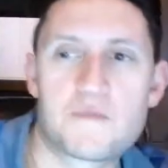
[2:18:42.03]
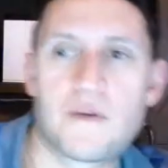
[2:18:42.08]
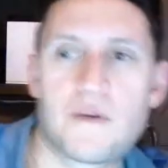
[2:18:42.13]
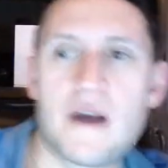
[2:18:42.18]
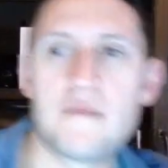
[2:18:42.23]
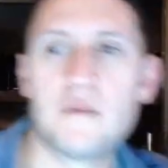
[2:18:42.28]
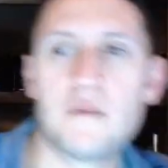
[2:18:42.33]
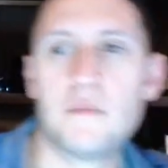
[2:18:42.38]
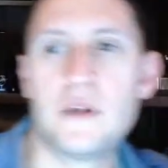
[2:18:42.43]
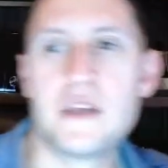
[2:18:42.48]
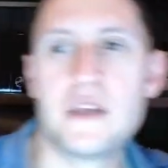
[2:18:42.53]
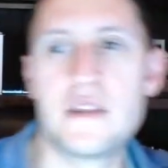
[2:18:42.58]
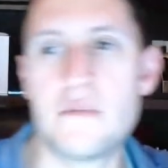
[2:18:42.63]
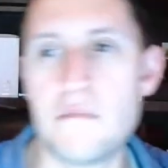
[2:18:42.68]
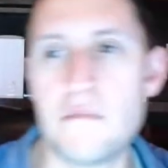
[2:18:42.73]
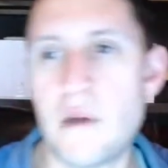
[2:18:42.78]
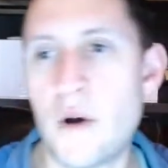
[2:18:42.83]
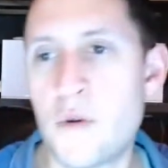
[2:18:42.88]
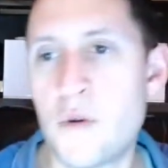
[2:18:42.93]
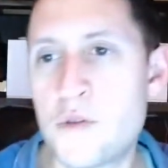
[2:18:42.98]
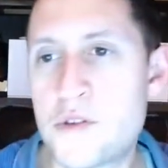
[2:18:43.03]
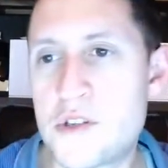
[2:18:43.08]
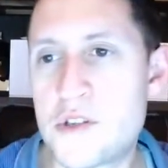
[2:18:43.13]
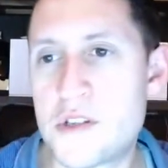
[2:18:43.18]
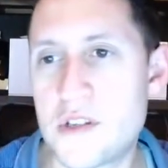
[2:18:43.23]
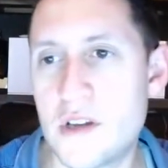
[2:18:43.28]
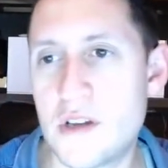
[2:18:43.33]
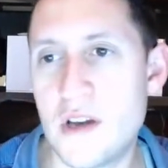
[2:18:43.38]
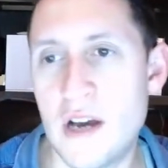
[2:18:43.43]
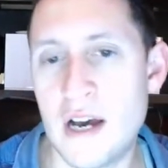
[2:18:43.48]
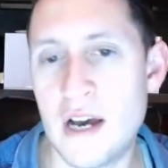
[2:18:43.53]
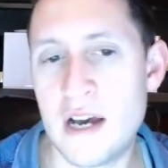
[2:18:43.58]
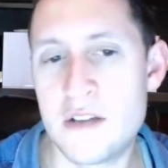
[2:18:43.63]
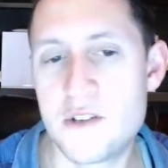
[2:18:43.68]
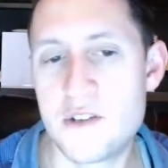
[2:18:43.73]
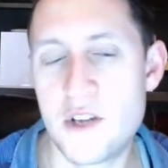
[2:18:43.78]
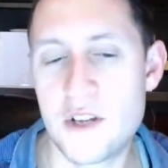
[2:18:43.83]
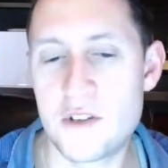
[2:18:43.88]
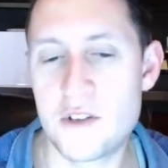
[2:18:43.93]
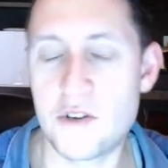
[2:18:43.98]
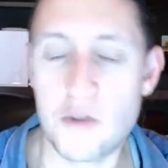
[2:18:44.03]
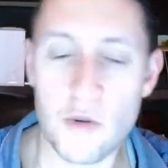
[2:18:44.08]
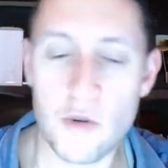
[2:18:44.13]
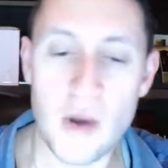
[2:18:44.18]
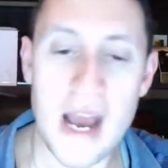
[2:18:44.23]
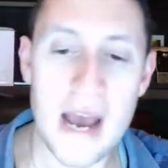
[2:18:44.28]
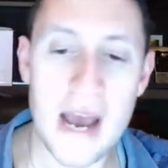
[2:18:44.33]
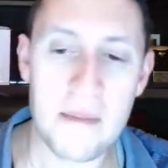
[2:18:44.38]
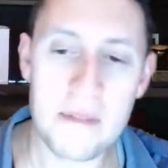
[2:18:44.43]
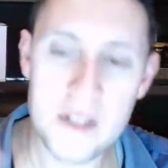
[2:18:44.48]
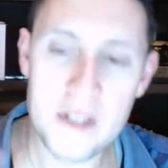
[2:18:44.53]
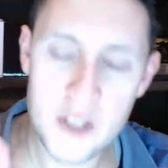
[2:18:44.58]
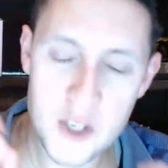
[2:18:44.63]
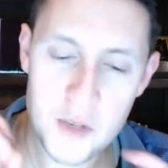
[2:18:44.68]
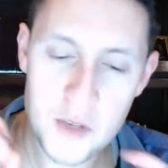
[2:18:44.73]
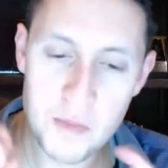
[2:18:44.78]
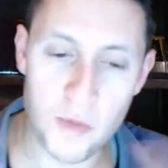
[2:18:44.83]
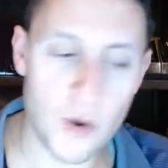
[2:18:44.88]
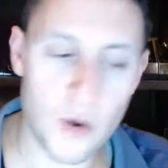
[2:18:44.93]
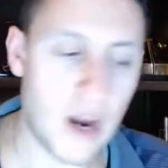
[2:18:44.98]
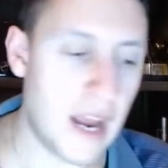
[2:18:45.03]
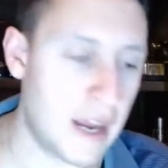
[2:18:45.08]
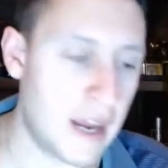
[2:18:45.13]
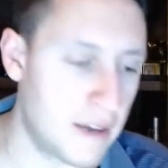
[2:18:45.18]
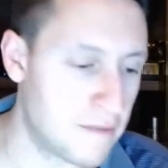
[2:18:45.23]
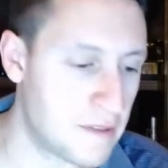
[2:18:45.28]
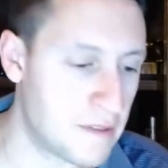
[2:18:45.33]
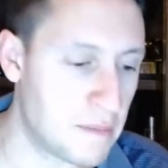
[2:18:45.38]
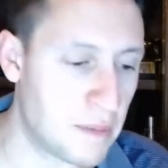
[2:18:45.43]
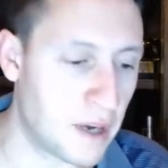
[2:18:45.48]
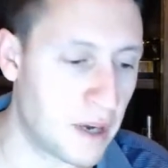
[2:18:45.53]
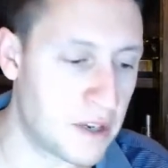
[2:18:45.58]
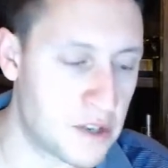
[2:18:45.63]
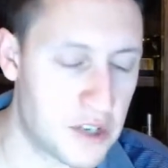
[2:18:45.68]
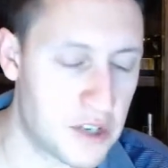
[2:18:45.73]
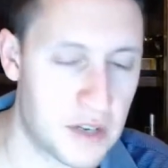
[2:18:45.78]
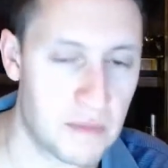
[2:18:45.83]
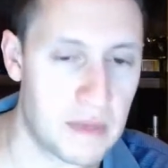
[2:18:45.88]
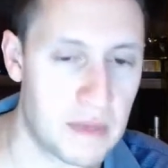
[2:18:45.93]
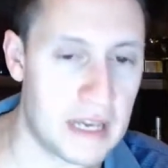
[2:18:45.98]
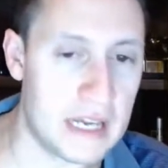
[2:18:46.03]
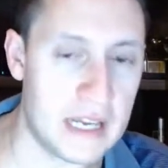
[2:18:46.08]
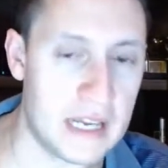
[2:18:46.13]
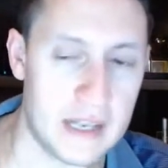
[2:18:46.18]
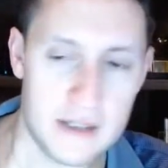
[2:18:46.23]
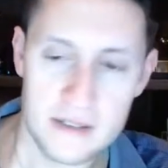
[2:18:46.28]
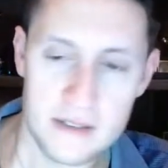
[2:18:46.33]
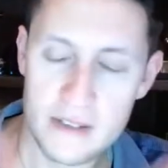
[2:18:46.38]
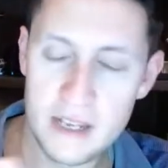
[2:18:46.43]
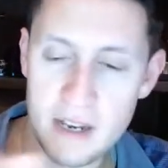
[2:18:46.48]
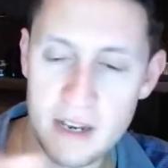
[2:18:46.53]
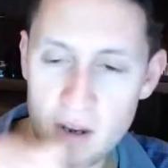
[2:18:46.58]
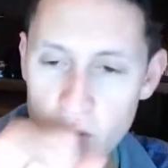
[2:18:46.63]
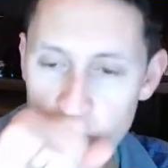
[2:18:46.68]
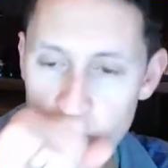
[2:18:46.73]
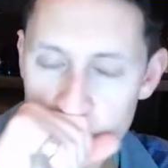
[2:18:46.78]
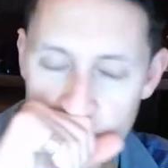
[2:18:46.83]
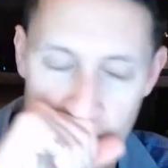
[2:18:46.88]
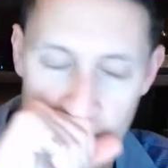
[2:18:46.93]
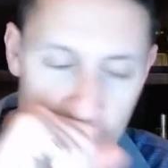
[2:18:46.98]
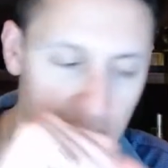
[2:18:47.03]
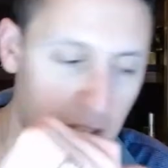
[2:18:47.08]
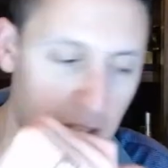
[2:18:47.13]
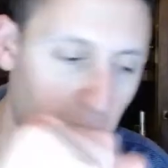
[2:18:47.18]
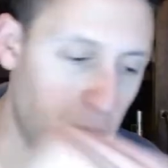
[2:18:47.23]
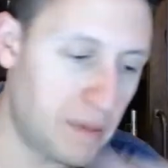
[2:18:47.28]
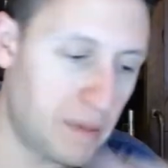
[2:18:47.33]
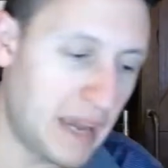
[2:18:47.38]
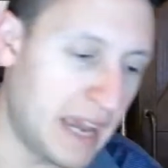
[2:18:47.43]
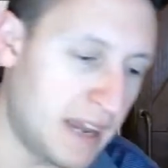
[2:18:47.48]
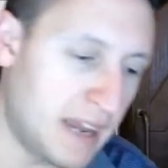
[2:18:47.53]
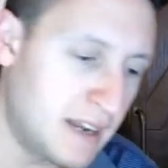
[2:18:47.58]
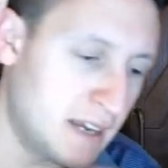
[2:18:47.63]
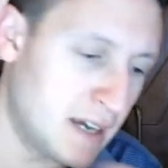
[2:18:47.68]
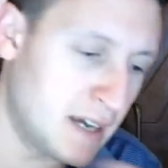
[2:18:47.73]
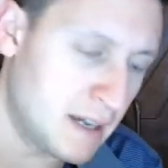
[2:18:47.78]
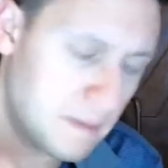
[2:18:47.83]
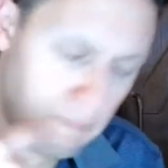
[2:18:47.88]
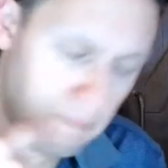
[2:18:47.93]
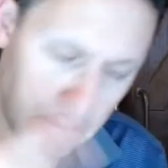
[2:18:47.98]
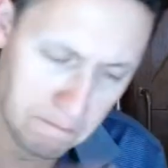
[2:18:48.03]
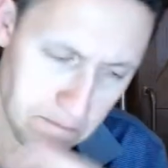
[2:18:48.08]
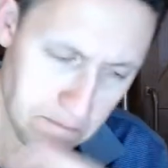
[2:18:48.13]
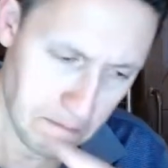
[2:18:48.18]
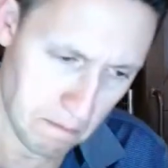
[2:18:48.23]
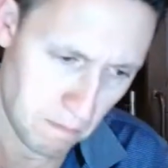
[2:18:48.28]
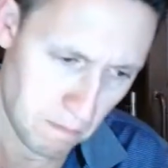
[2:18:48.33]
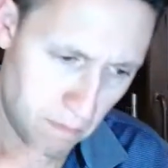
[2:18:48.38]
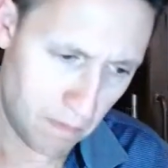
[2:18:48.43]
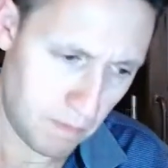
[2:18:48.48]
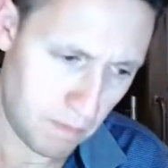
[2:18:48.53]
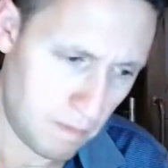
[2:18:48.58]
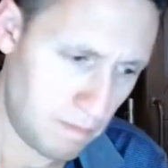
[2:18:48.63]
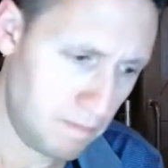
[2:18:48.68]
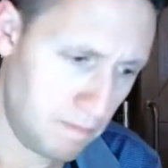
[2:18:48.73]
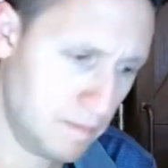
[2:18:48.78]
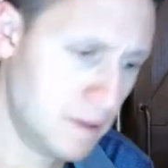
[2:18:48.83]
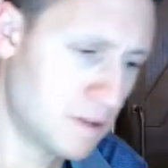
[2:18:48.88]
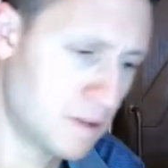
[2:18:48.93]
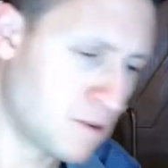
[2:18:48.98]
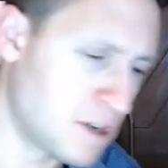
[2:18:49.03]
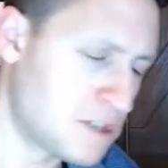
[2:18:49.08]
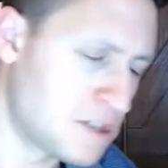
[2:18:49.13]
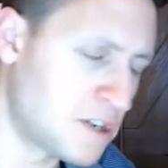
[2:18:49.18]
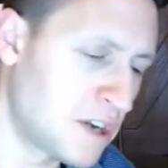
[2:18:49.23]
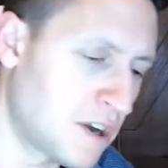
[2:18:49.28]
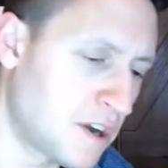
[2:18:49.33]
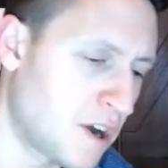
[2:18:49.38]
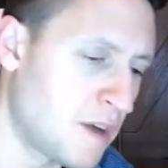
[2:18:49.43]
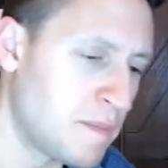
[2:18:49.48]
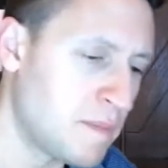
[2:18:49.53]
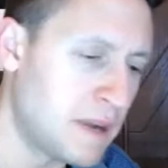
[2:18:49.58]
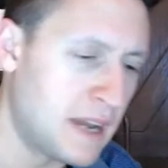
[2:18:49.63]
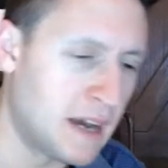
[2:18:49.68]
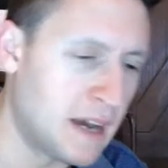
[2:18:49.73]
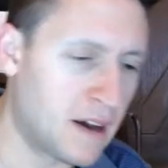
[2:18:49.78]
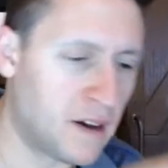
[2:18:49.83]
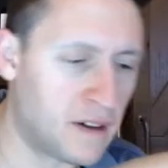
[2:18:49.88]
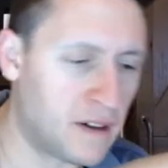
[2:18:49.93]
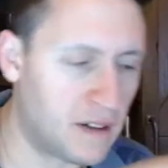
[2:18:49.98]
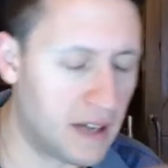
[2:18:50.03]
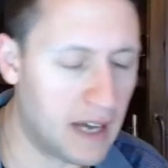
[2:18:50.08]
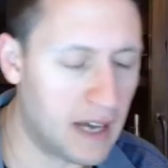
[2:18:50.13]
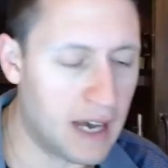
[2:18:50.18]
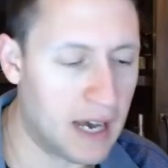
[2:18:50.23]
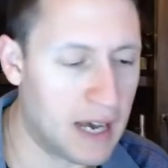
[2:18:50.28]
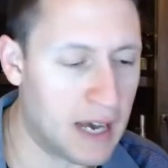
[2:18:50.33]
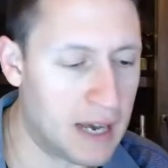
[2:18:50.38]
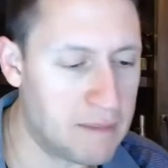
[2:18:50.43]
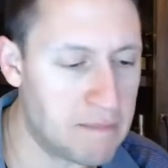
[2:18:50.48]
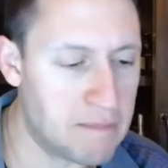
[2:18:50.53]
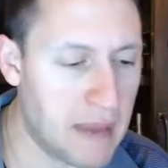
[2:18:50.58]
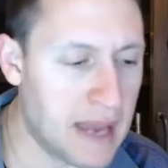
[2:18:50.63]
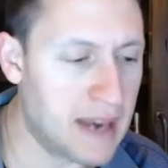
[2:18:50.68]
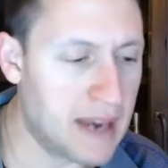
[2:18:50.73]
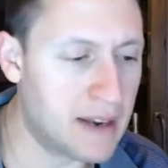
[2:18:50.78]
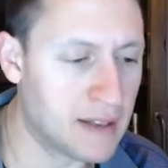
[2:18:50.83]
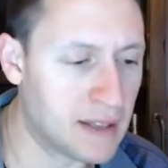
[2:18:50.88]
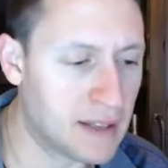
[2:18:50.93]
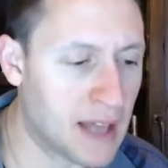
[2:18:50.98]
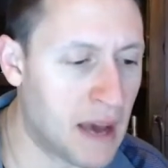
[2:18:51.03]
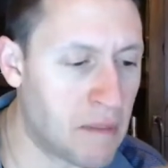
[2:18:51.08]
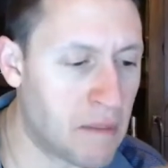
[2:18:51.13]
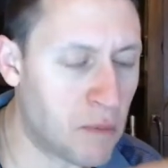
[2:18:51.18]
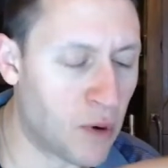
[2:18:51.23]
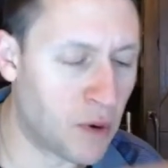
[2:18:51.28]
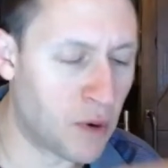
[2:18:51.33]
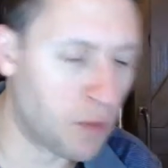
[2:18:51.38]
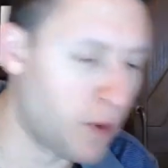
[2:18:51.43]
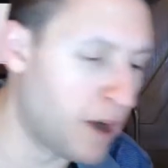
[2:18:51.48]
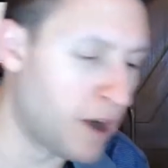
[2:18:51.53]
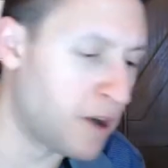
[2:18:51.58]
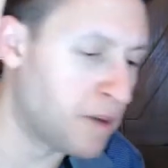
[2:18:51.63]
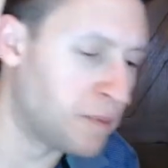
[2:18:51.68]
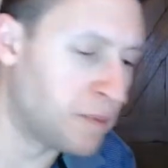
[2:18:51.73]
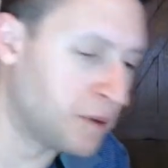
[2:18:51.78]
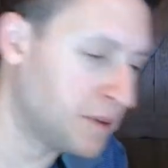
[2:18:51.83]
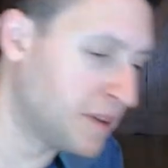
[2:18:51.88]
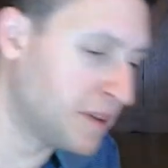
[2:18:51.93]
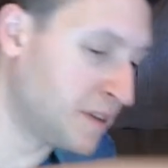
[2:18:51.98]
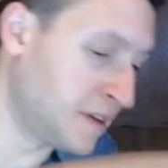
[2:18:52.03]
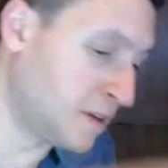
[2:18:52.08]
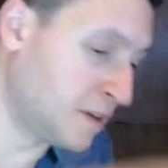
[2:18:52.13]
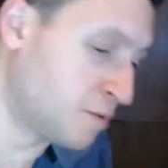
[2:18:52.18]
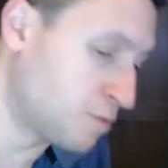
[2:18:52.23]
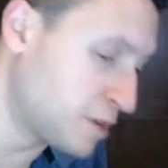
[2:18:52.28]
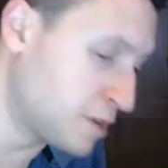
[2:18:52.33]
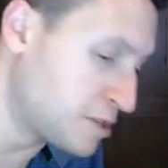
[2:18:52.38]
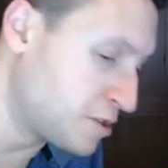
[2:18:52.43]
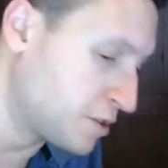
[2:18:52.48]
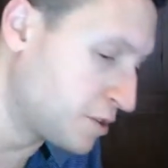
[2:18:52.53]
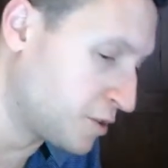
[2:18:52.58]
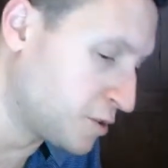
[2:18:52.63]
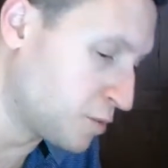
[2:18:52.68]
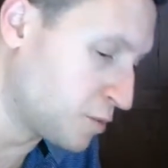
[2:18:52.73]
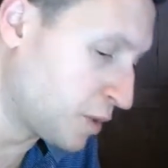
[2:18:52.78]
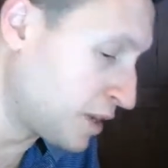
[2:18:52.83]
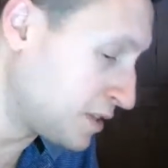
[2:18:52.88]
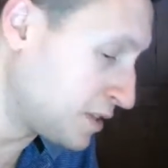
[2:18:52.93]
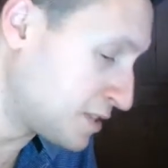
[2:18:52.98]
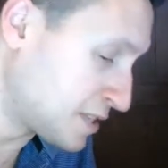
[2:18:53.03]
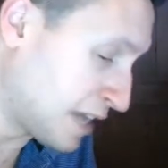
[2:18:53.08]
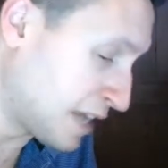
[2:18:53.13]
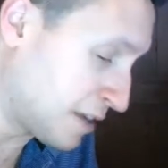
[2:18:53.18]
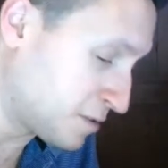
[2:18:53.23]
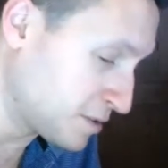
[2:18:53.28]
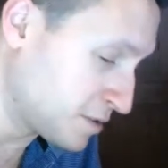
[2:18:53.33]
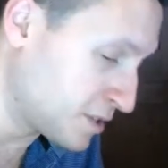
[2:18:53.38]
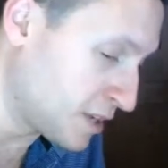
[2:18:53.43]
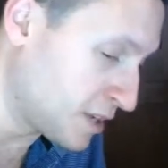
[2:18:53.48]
probably the most uh, just grab and spray of the bunch to me. You know, even though panda Christian Carbonnel uh, made it a lot more wearable than the originals, what it sounds